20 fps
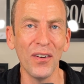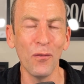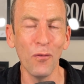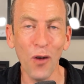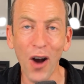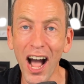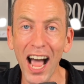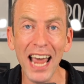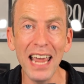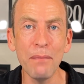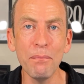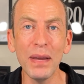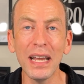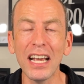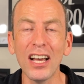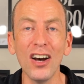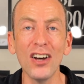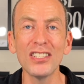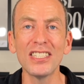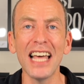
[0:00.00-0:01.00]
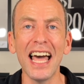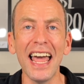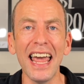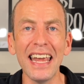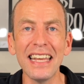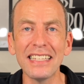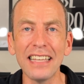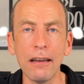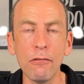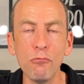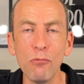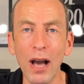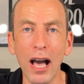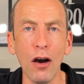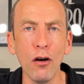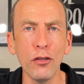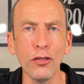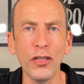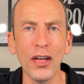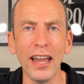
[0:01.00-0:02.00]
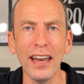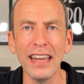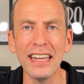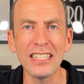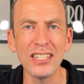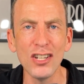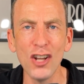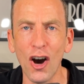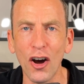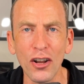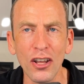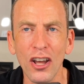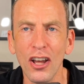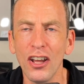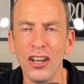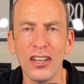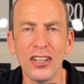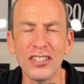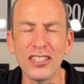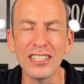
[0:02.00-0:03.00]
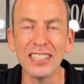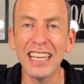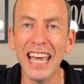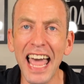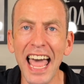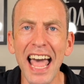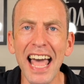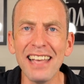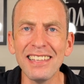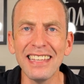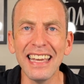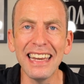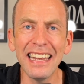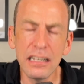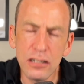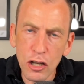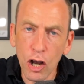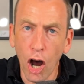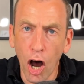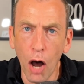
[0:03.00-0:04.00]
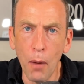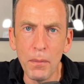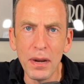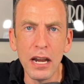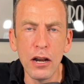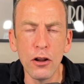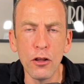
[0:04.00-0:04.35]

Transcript: Why? Because there is a wealth that is not scarce, it is common.